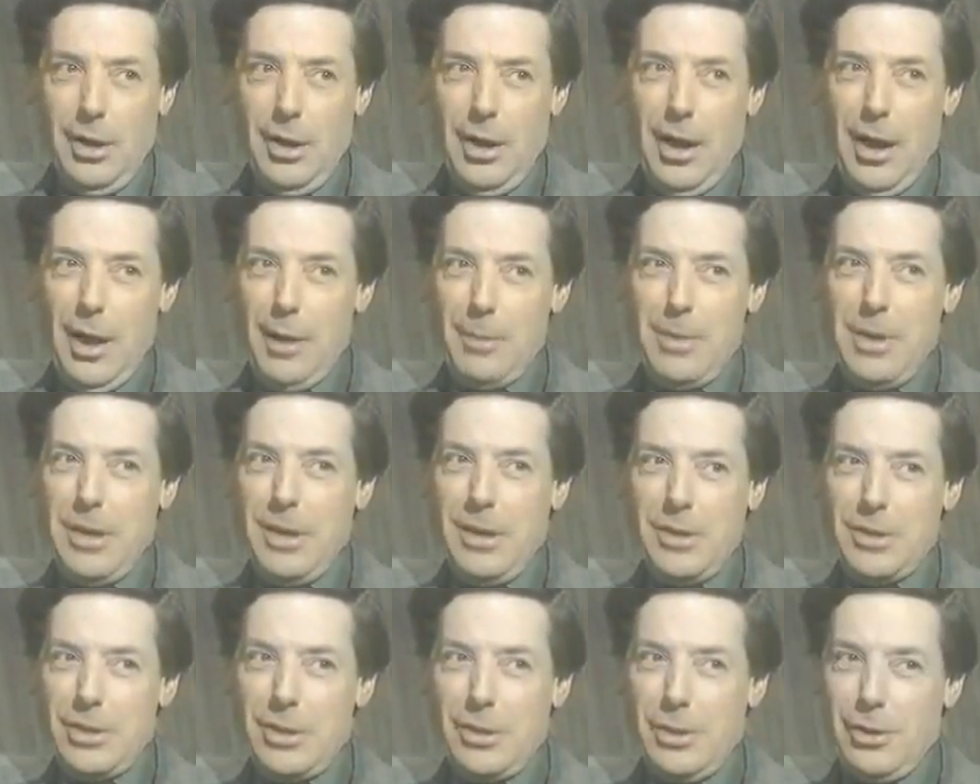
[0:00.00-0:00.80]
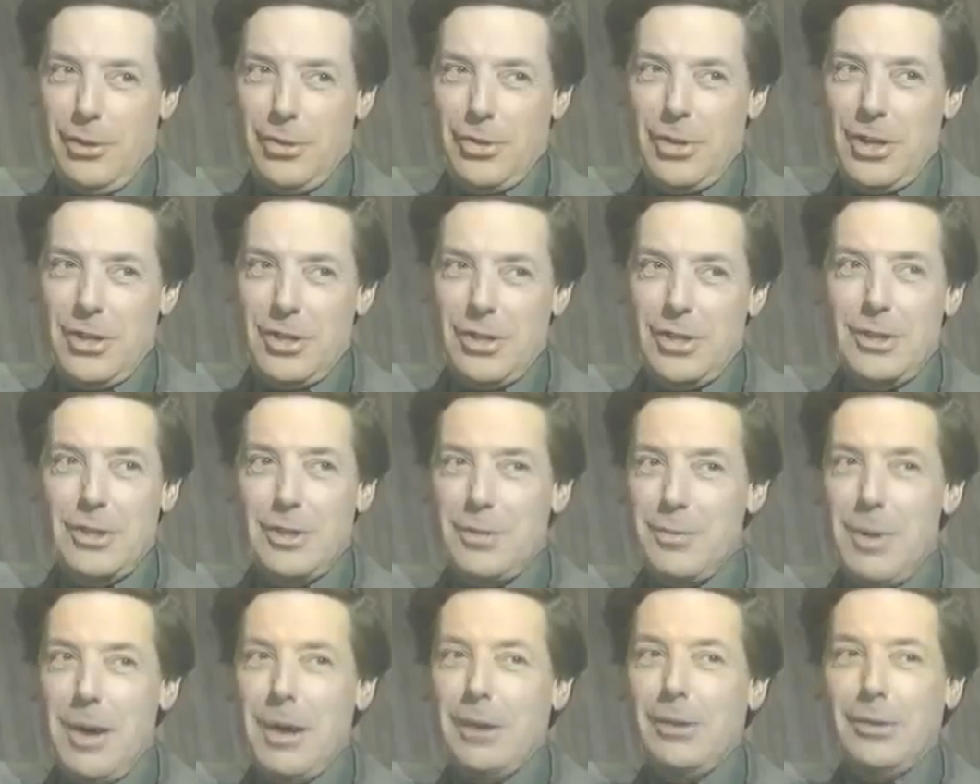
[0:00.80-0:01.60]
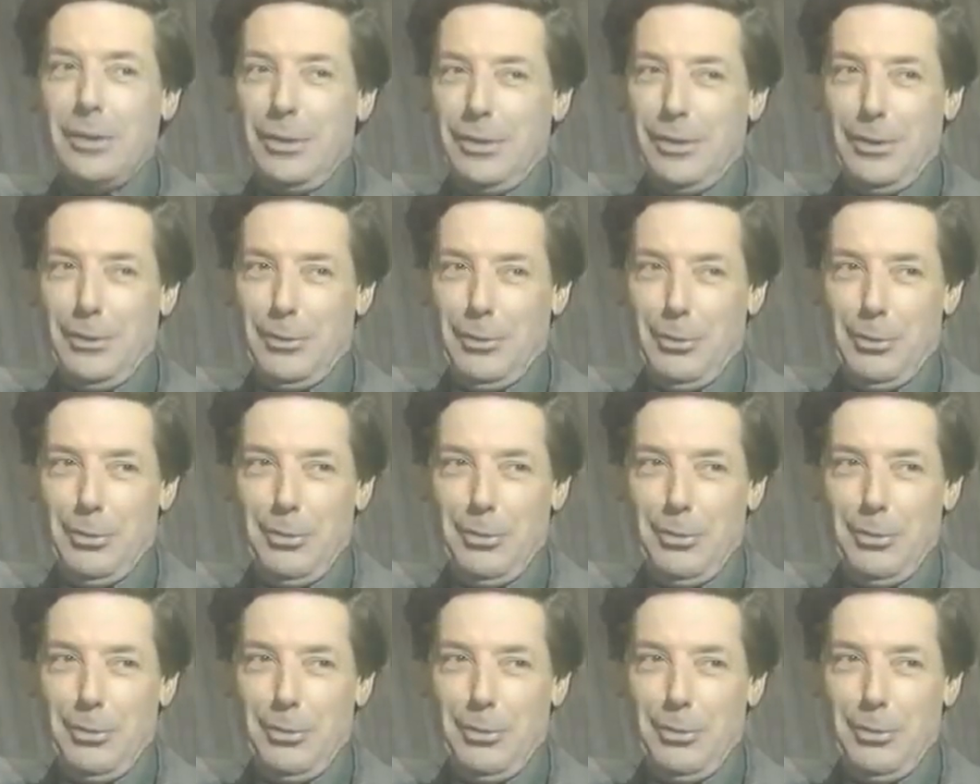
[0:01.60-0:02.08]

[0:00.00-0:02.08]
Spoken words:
Our meanings are not just independent of them.